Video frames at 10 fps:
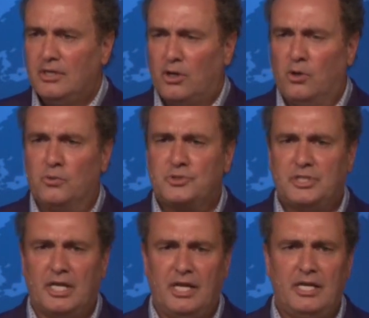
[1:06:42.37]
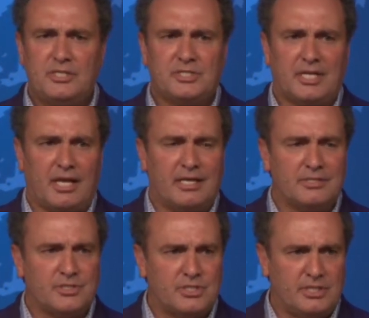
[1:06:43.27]
Oh, taste
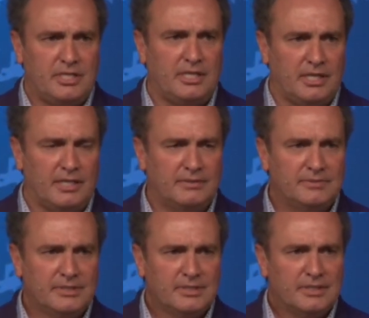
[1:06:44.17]
and see